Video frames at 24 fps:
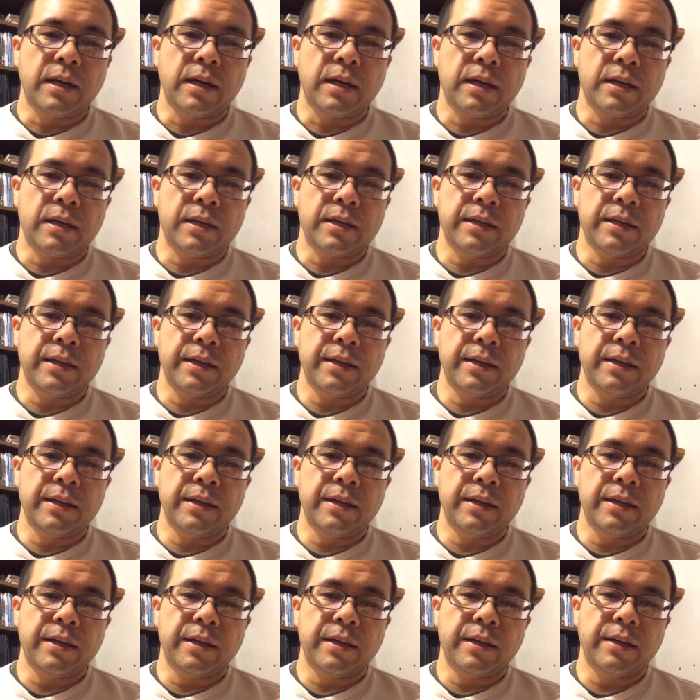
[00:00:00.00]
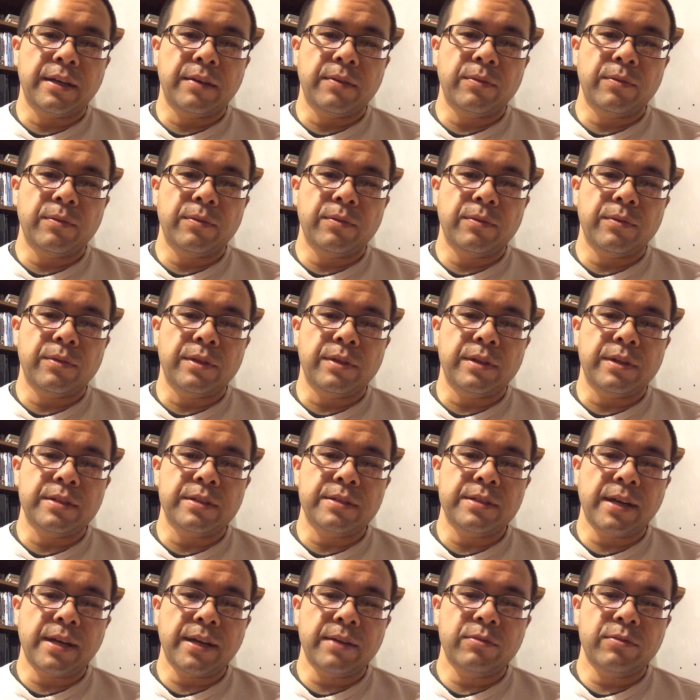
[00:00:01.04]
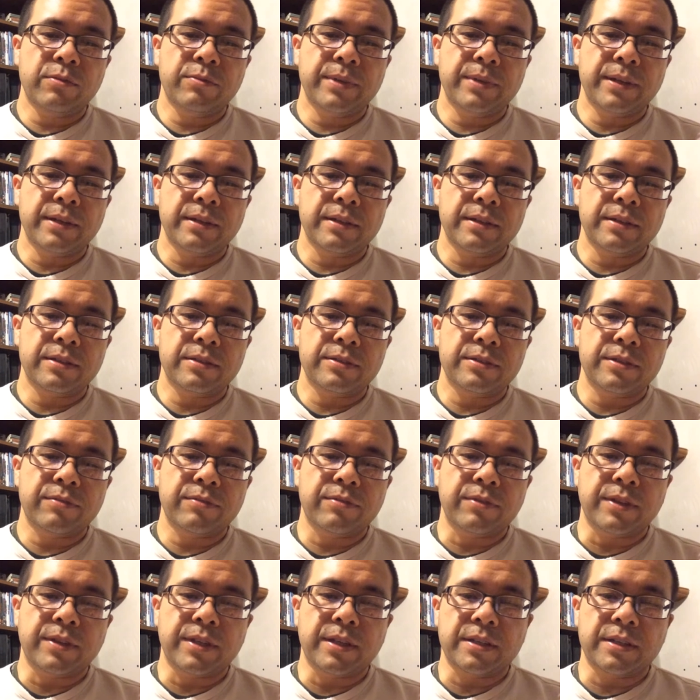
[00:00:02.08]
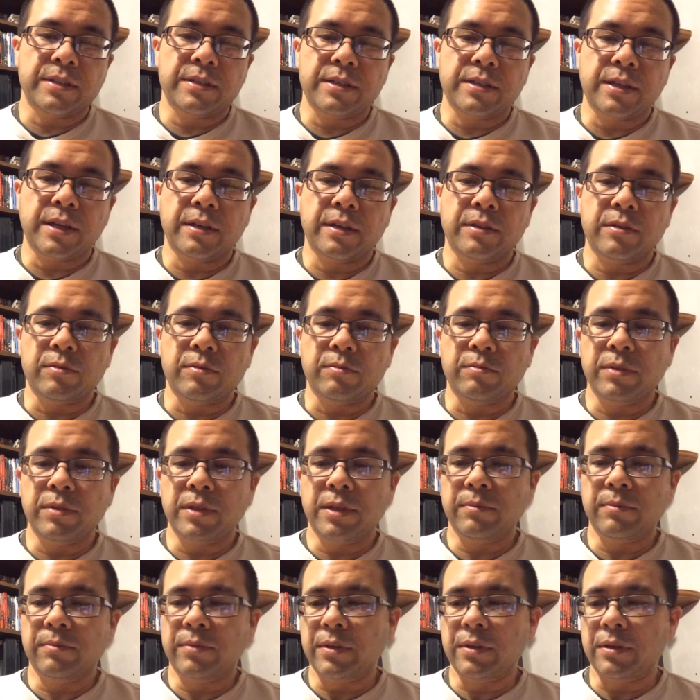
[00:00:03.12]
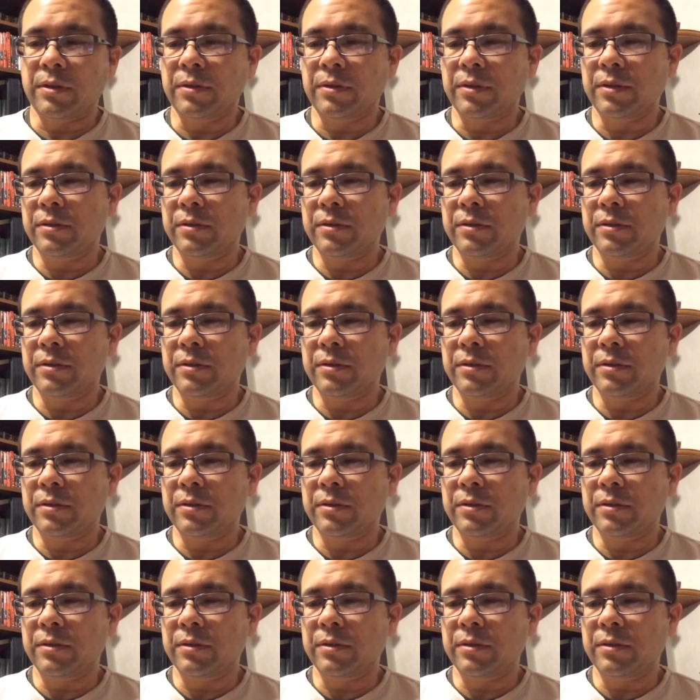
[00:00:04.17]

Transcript: Uh, it, it, the design will be a little different than a standard blimp though.